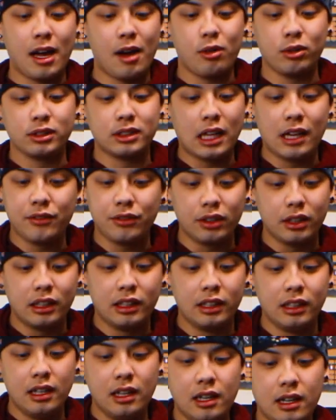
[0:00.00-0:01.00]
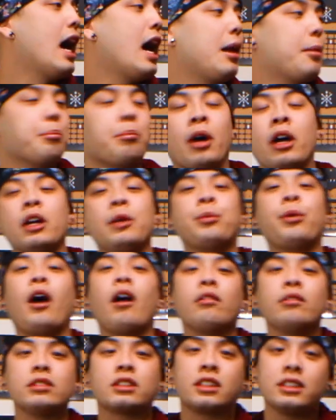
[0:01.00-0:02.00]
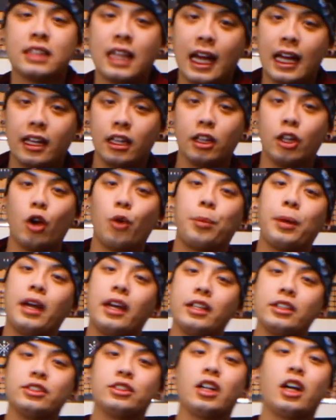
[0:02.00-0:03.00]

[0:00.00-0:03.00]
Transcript: that I was ever in. I had money problems because I had a low-paying